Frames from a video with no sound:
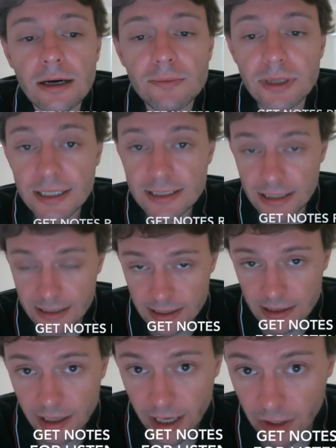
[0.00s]
Please
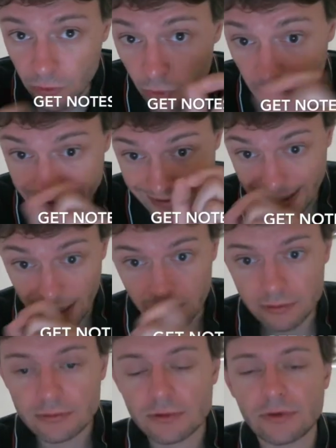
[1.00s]
listen and write
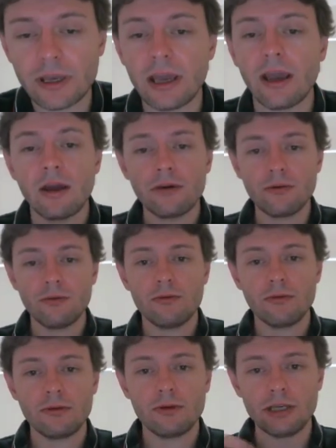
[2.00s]
down. Okay,
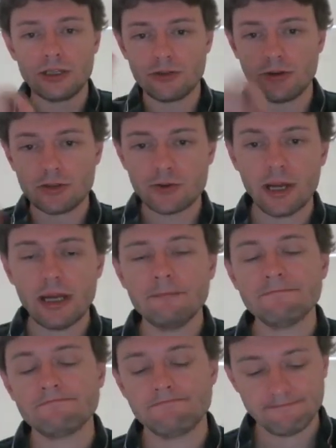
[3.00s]
get your notes
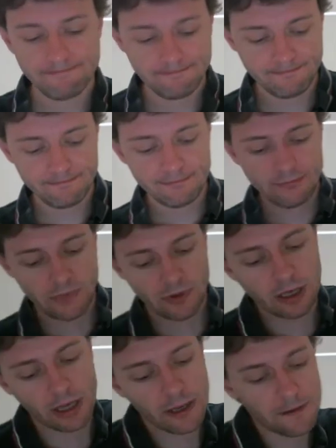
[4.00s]
ready.
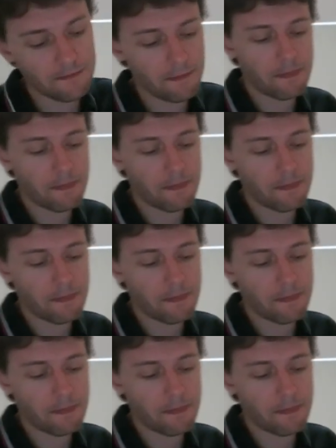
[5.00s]
Okay.